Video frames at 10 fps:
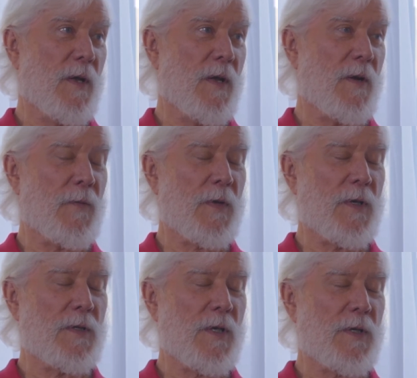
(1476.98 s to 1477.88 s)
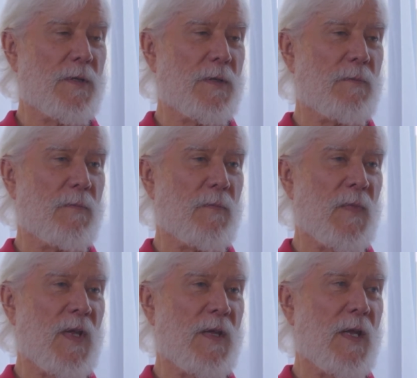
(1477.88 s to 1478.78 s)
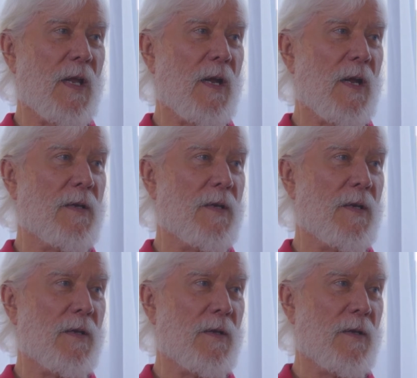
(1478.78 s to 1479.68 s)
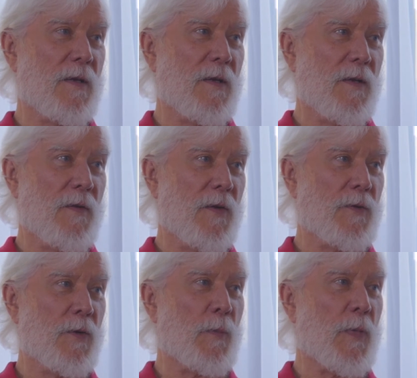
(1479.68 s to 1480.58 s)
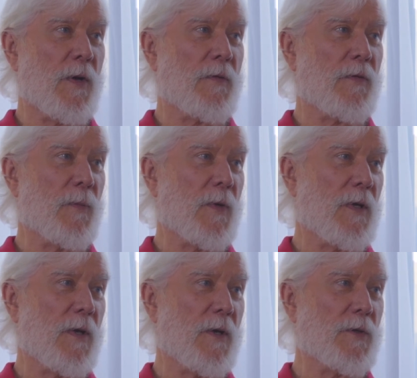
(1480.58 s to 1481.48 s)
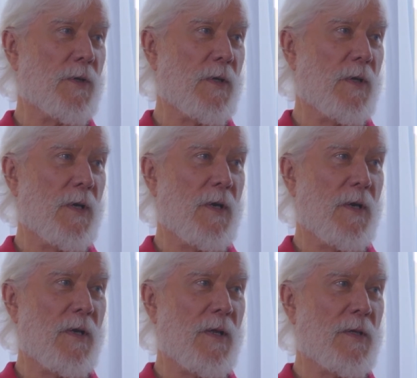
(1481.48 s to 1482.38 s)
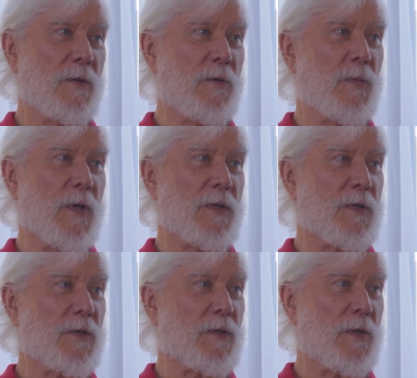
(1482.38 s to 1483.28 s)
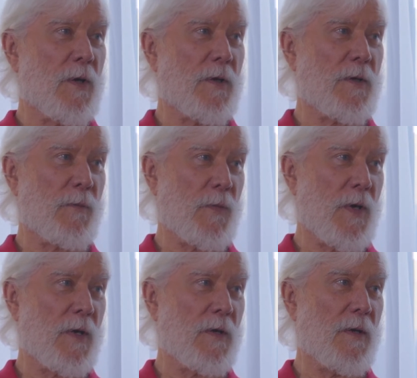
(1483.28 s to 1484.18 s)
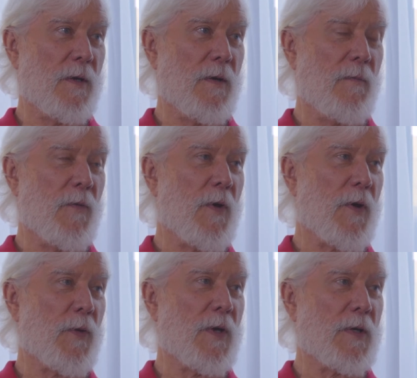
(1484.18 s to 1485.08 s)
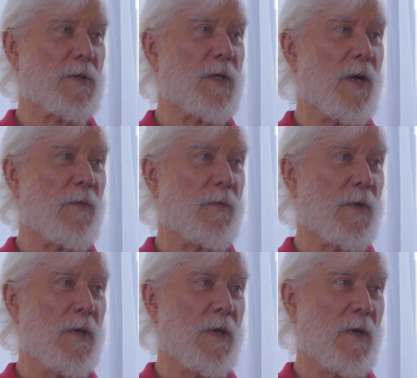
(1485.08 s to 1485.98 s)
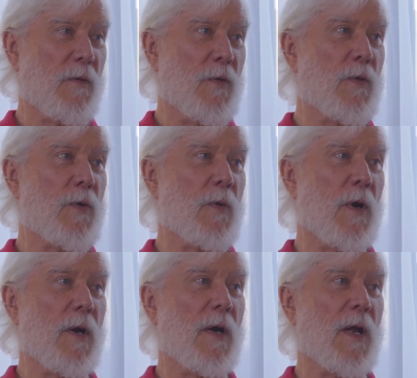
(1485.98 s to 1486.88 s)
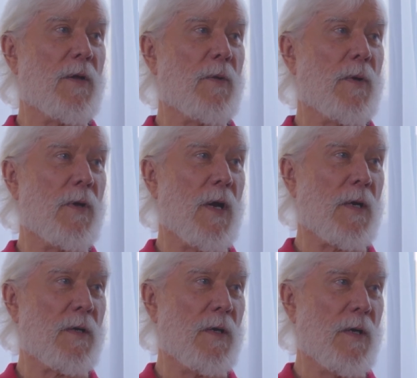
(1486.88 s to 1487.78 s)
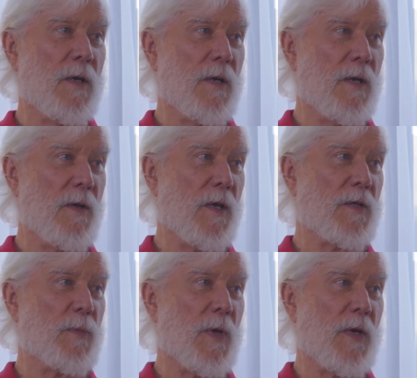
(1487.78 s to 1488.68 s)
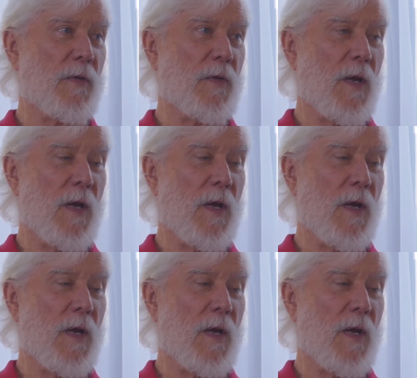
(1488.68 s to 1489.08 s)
And if you can just get that idea that you're a part of something larger, that's a good place to start to find your authentic self of who you are and how you interact in that space.